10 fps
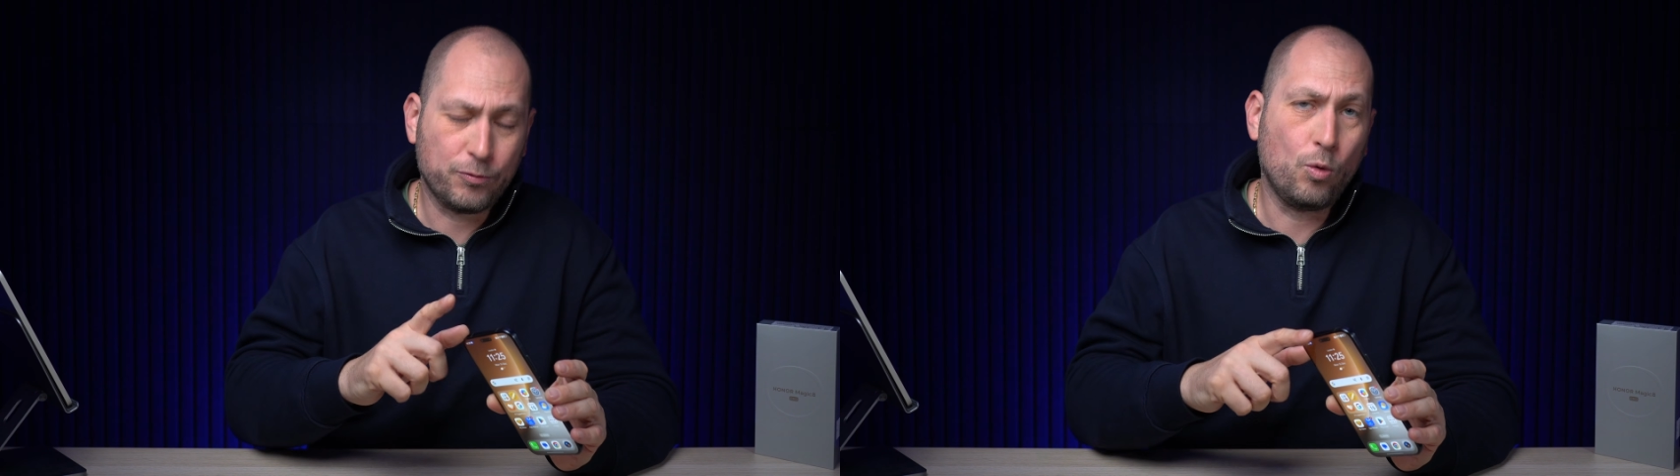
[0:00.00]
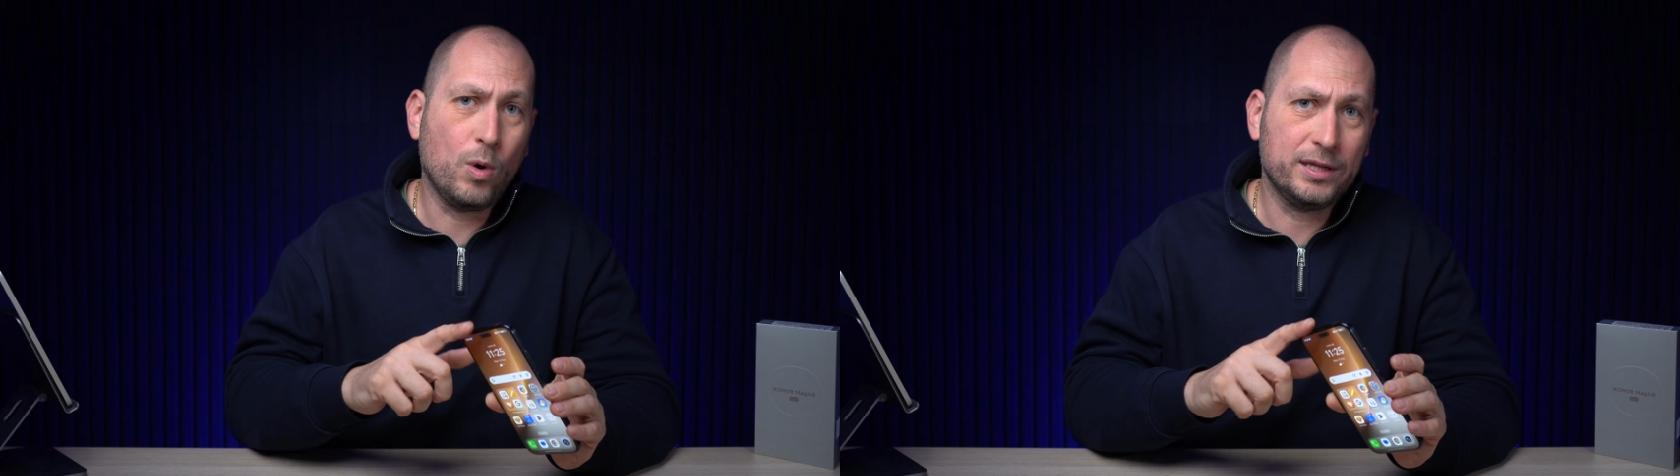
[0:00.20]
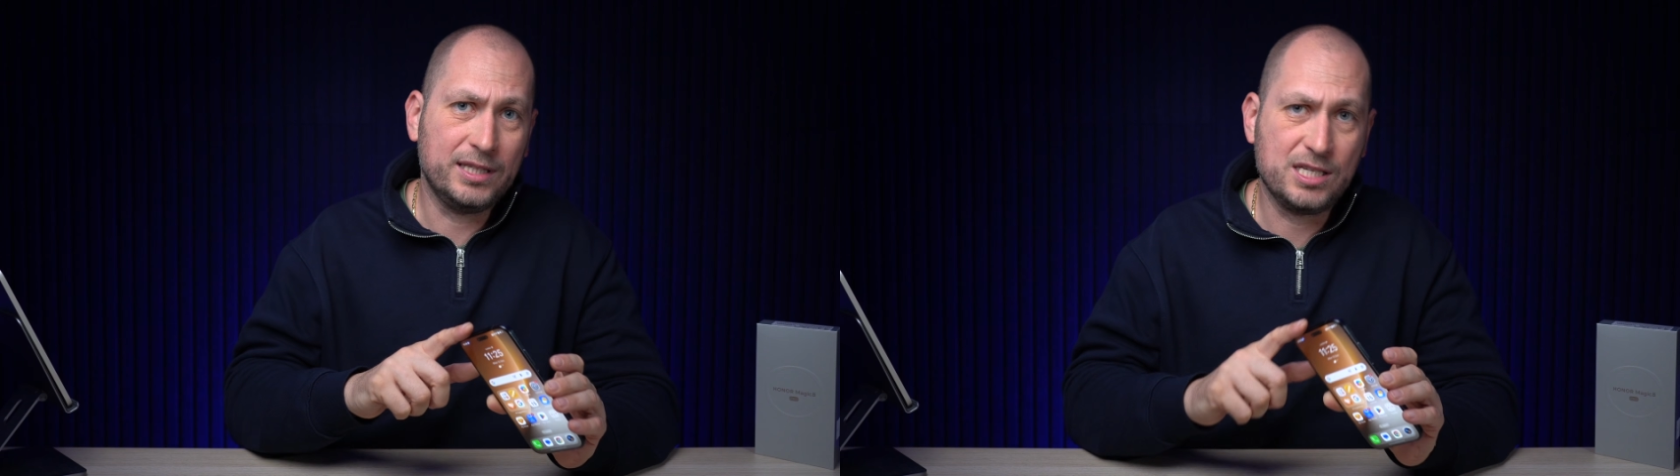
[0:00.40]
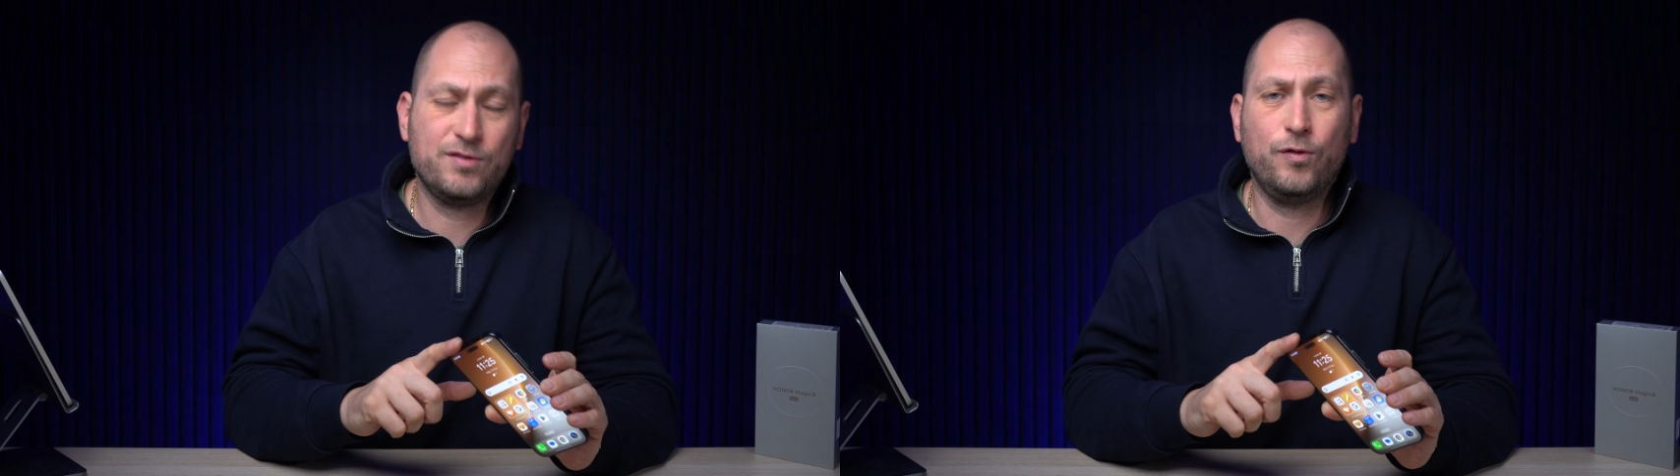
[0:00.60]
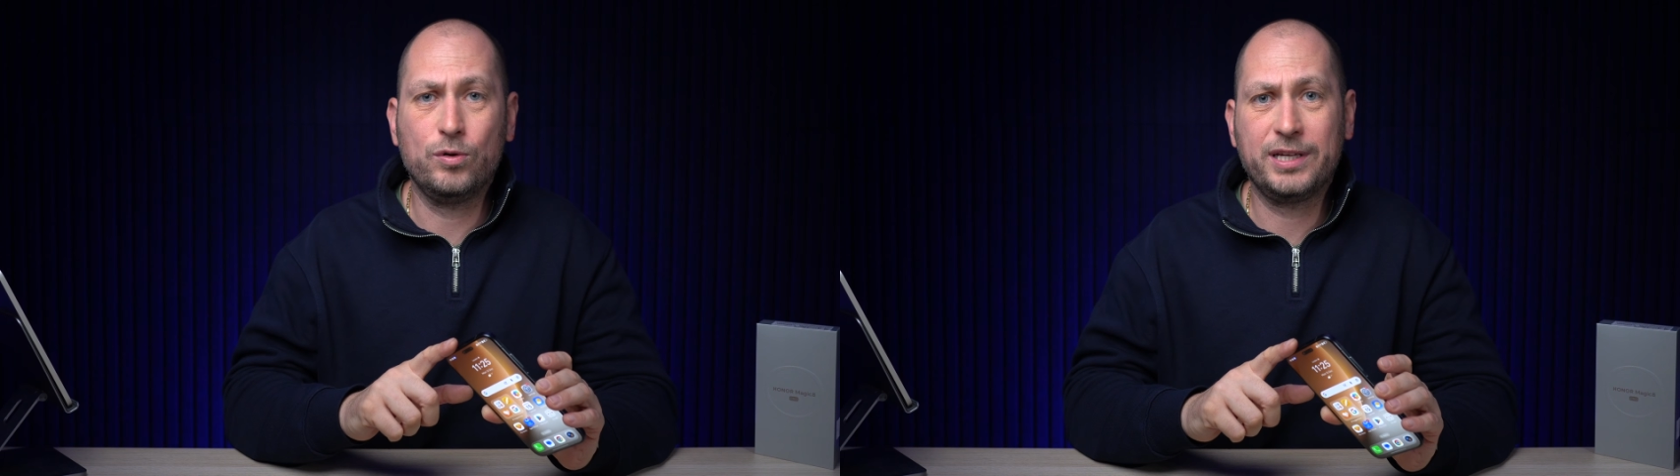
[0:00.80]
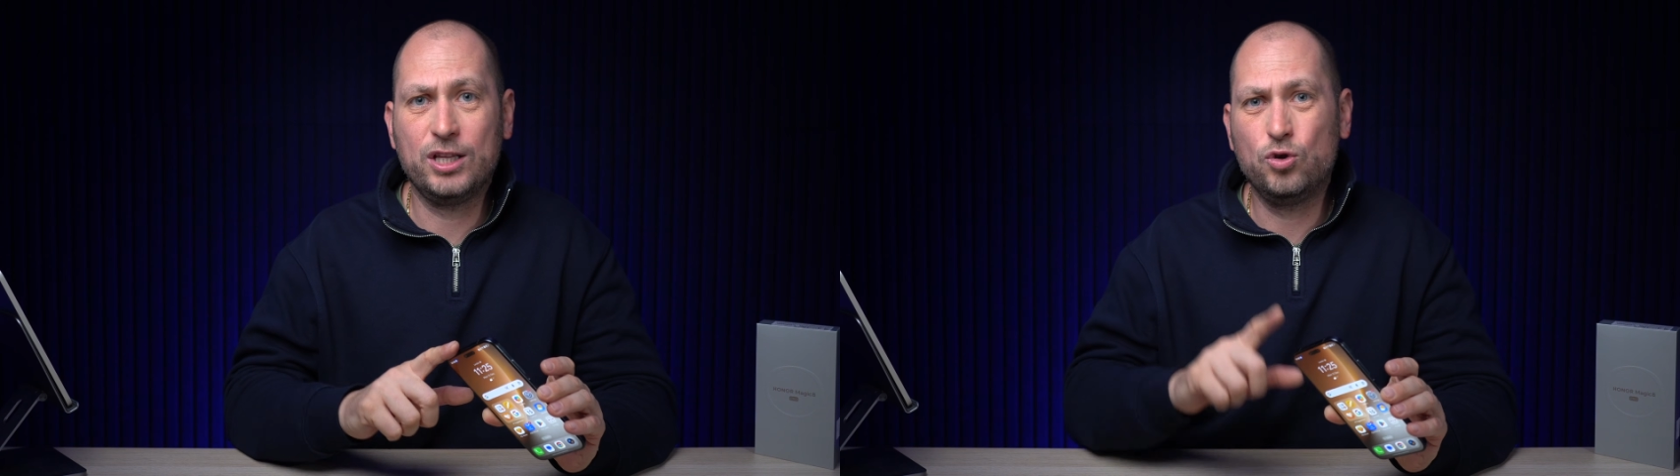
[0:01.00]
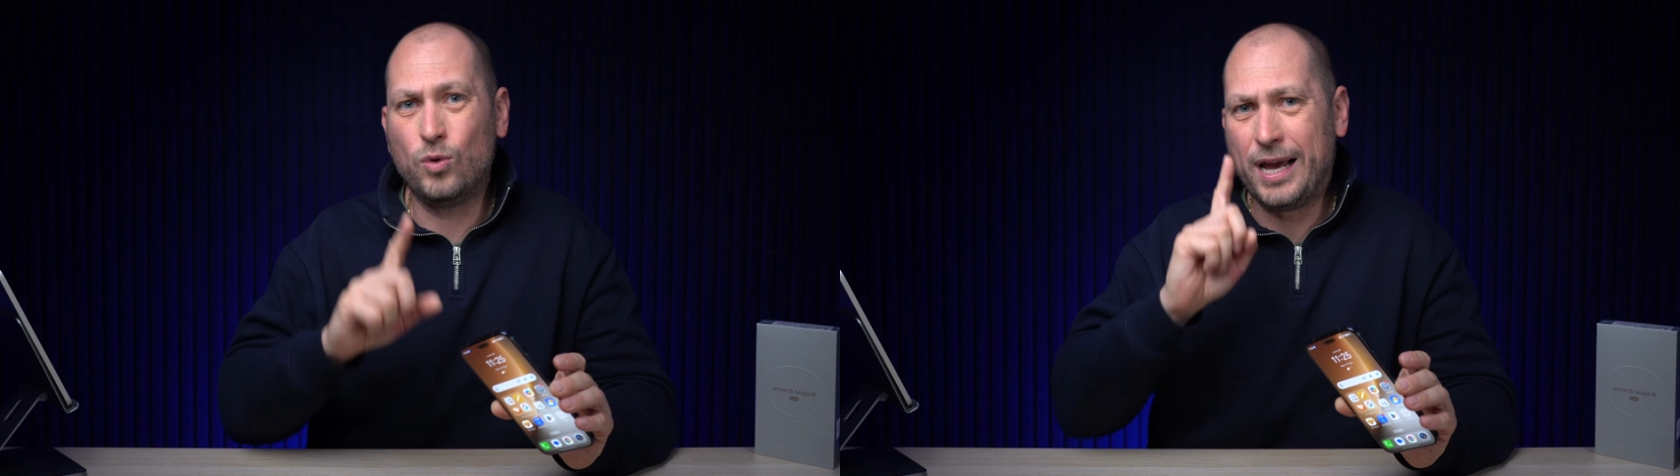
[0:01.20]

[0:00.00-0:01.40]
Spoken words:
what this phone can do,